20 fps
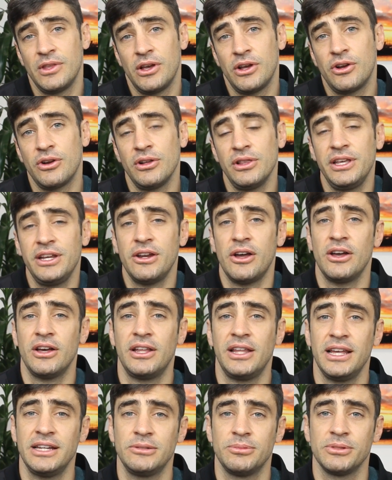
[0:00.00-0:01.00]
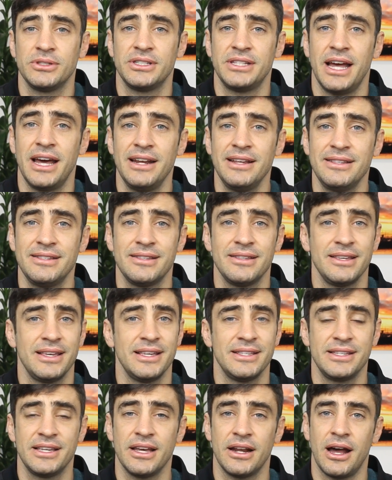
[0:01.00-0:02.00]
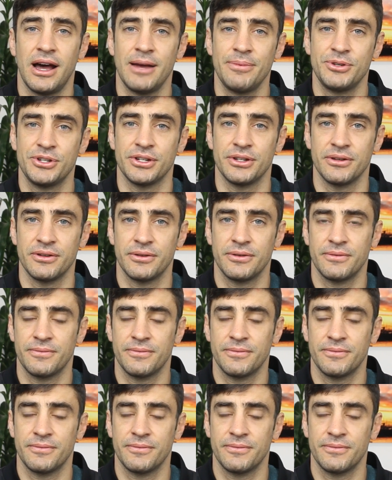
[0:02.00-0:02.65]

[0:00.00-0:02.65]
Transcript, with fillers: a currently non collectible status is a good option.